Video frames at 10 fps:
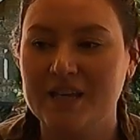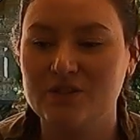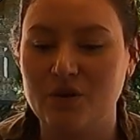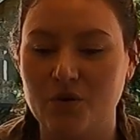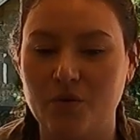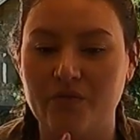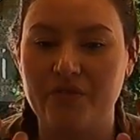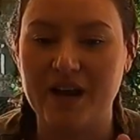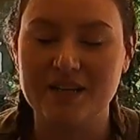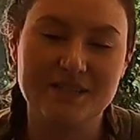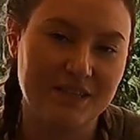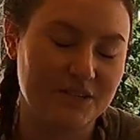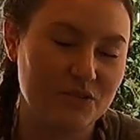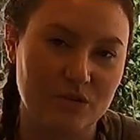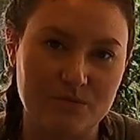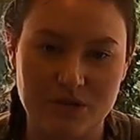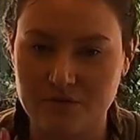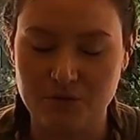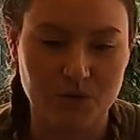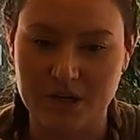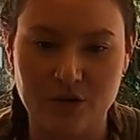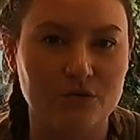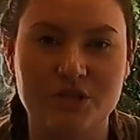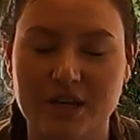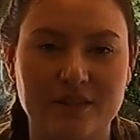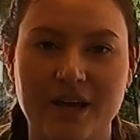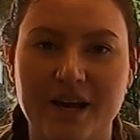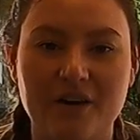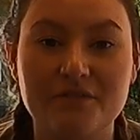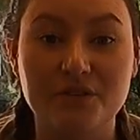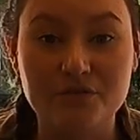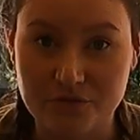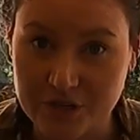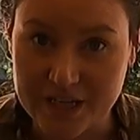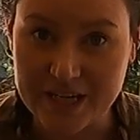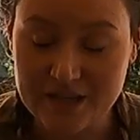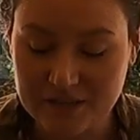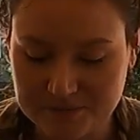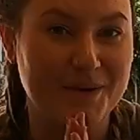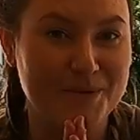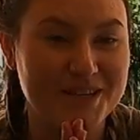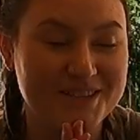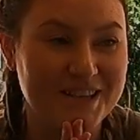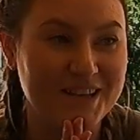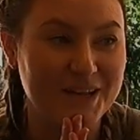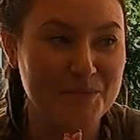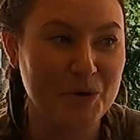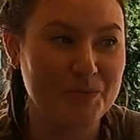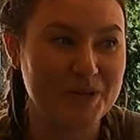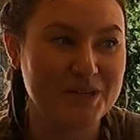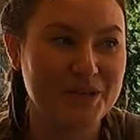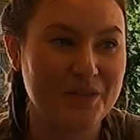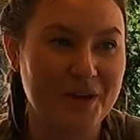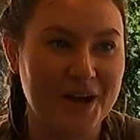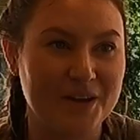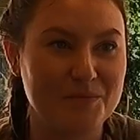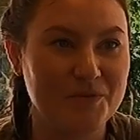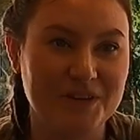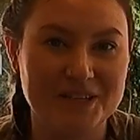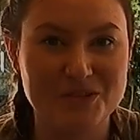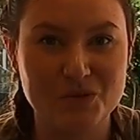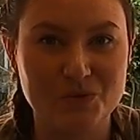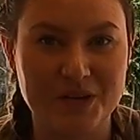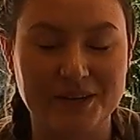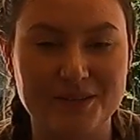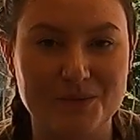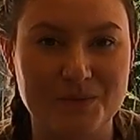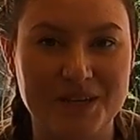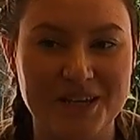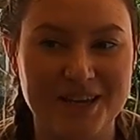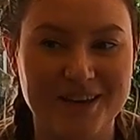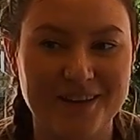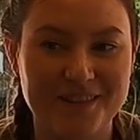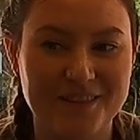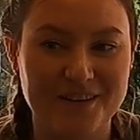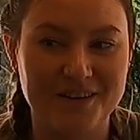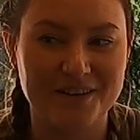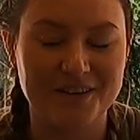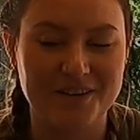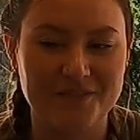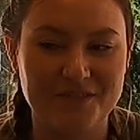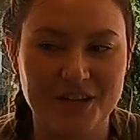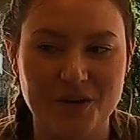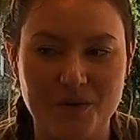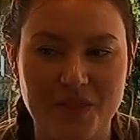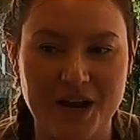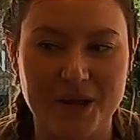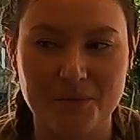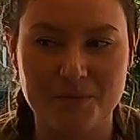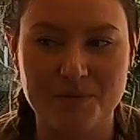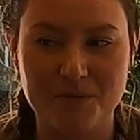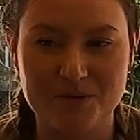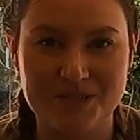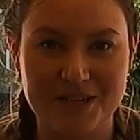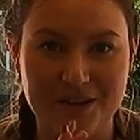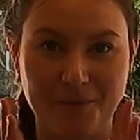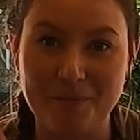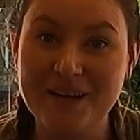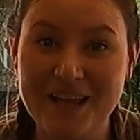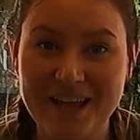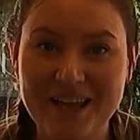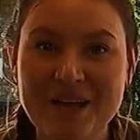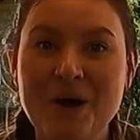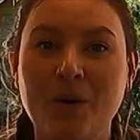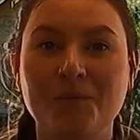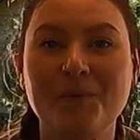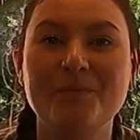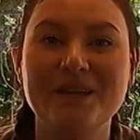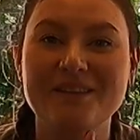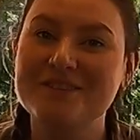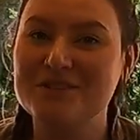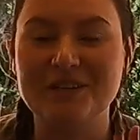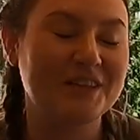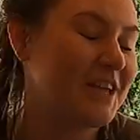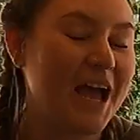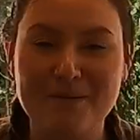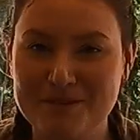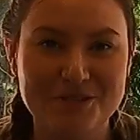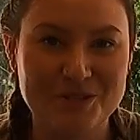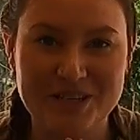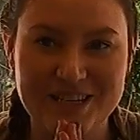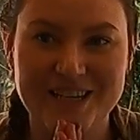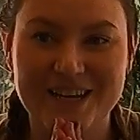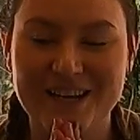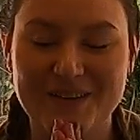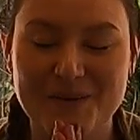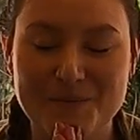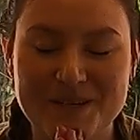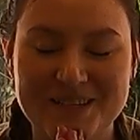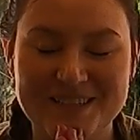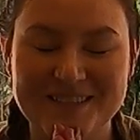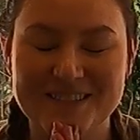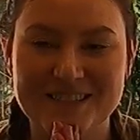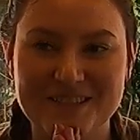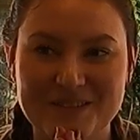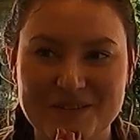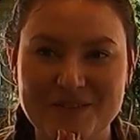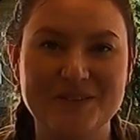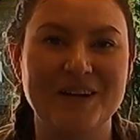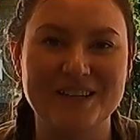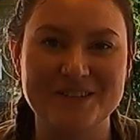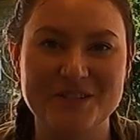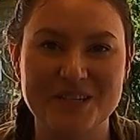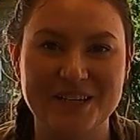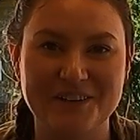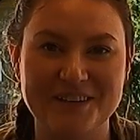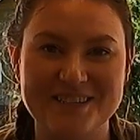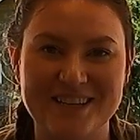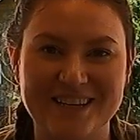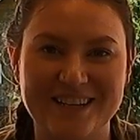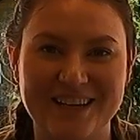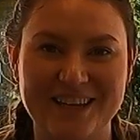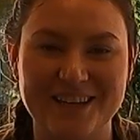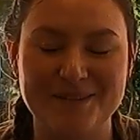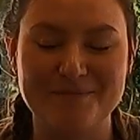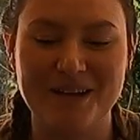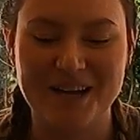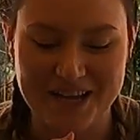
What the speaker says: So that is in the description if you want to go check that out. Feel free. That being said, I'm hoping that moving into next week, the video that I will be posting on Monday will be the start of the cabinetry. Oh my goodness, you do not understand how excited I am.